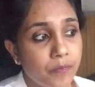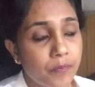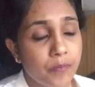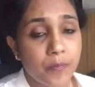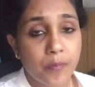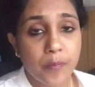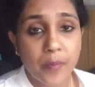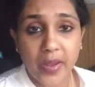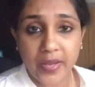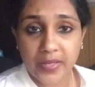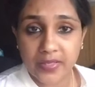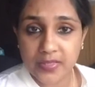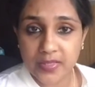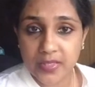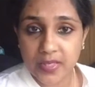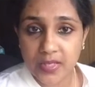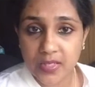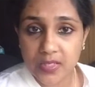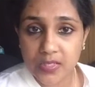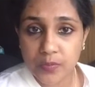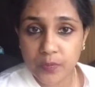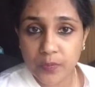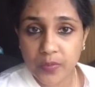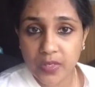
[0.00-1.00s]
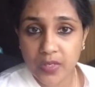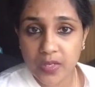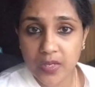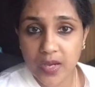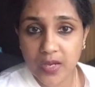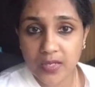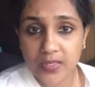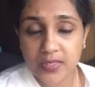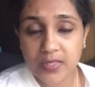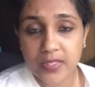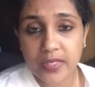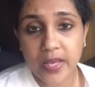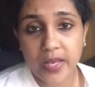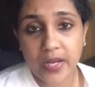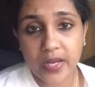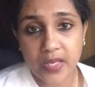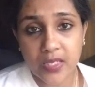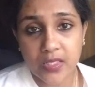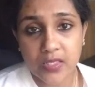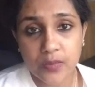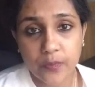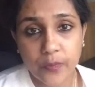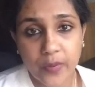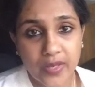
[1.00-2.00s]
Pexels,
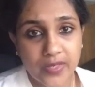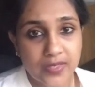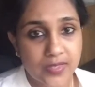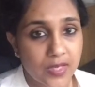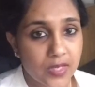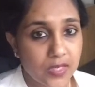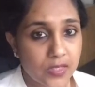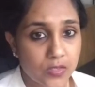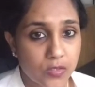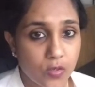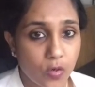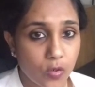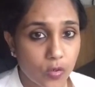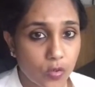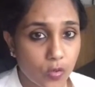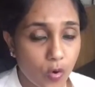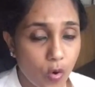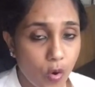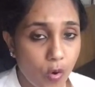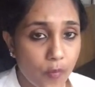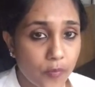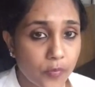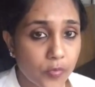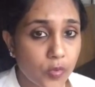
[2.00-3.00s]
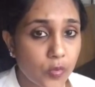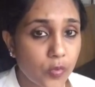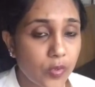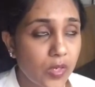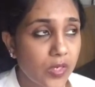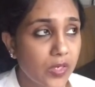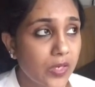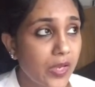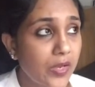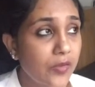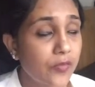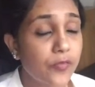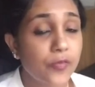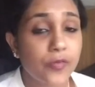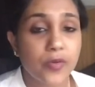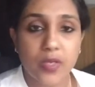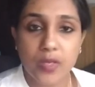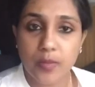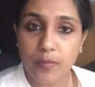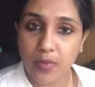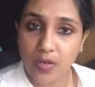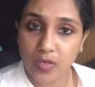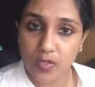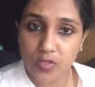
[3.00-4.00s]
P-E-X-E-L-S, pexels.com. You can get free
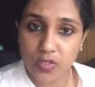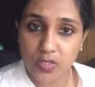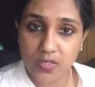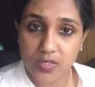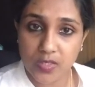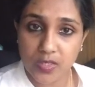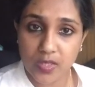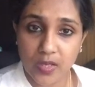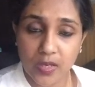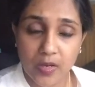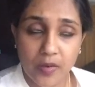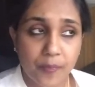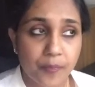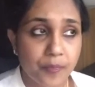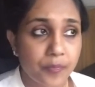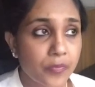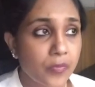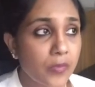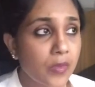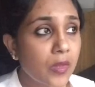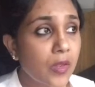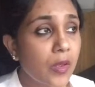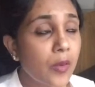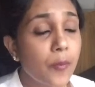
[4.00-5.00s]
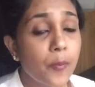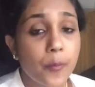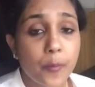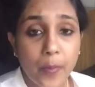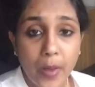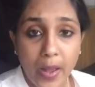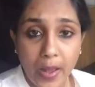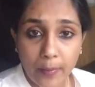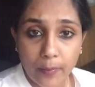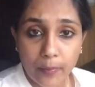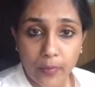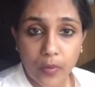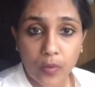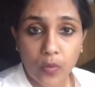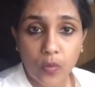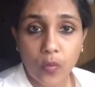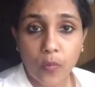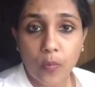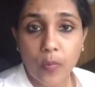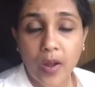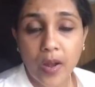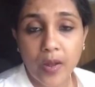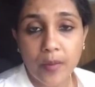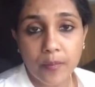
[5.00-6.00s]
images there. Pablo
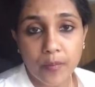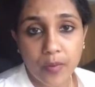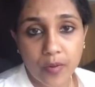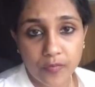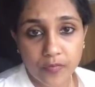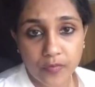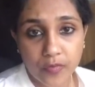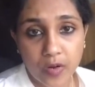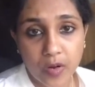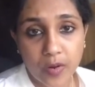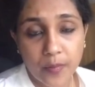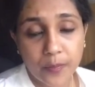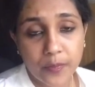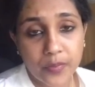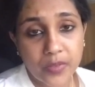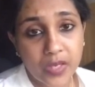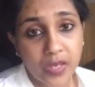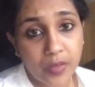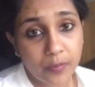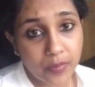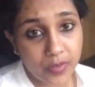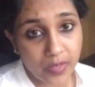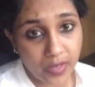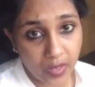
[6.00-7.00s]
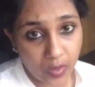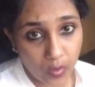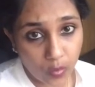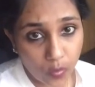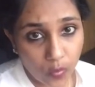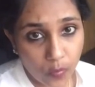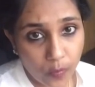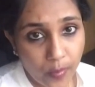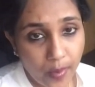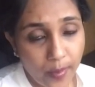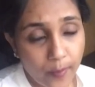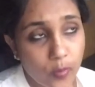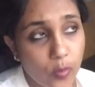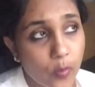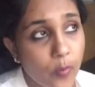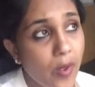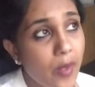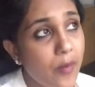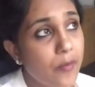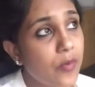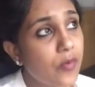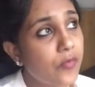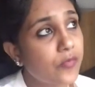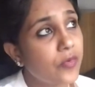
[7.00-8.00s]
by Buffer, P-A-B-L-O. Pablo by
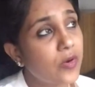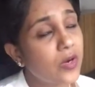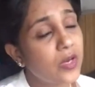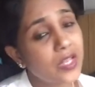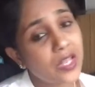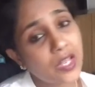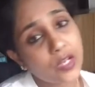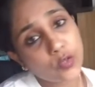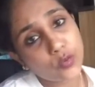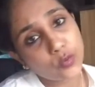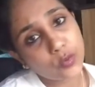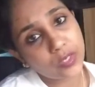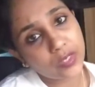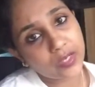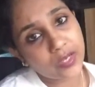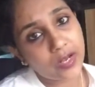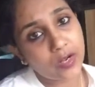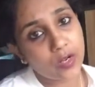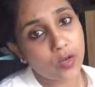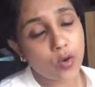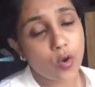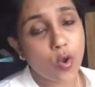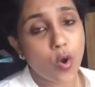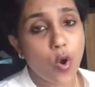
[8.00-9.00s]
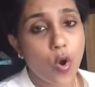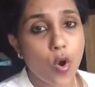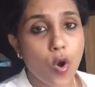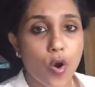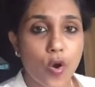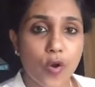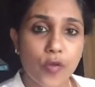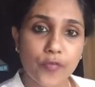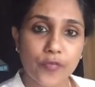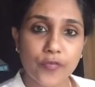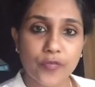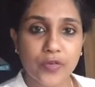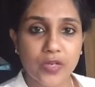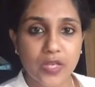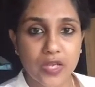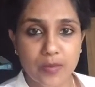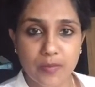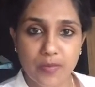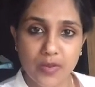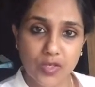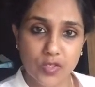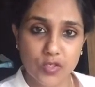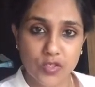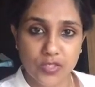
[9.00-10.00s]
Buffer, again, you can get a lot of free
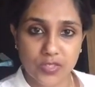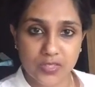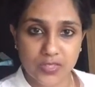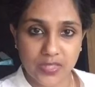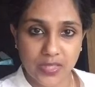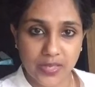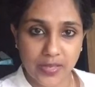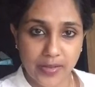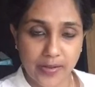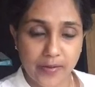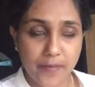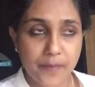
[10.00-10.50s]
images there,